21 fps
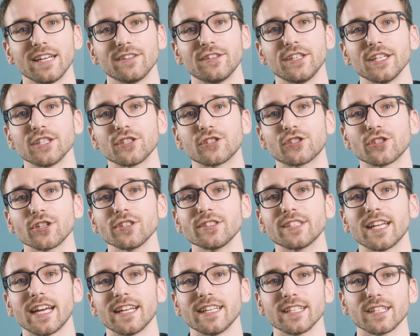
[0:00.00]
The insured
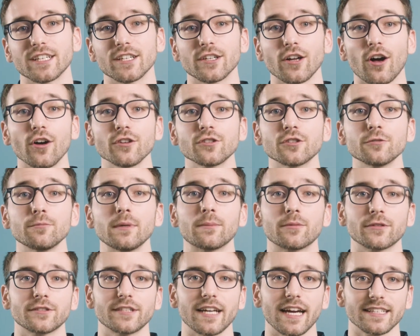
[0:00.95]
tenant could also be
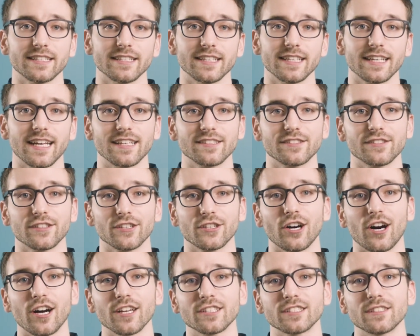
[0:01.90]
protected against the
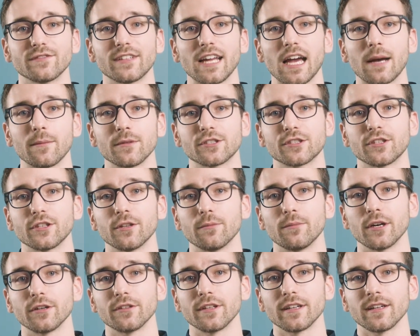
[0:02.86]
cost of damage to the
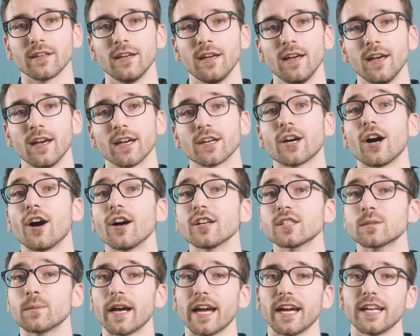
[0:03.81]
building
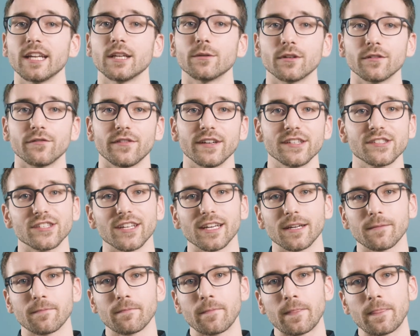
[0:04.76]
caused by anyone
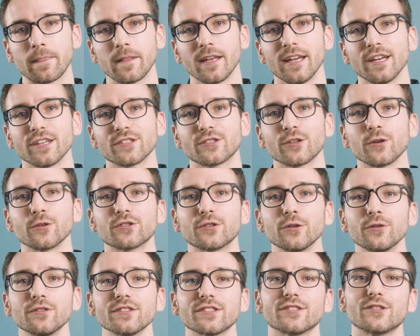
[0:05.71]
visiting, so
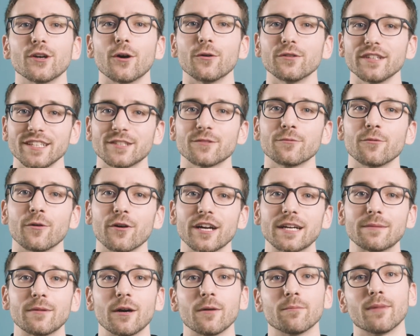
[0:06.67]
students don't need to
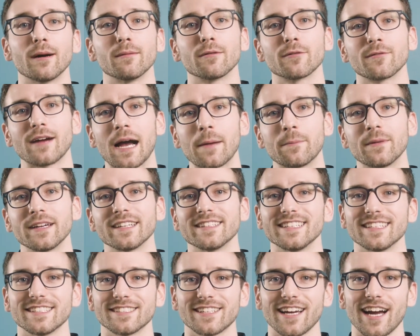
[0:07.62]
worry about bubble wrapping
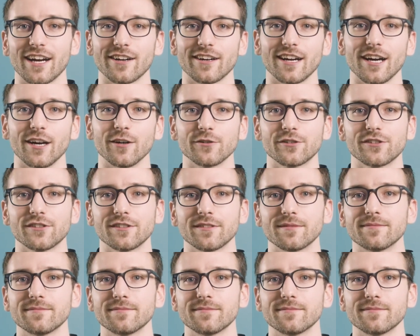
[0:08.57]
the entire house.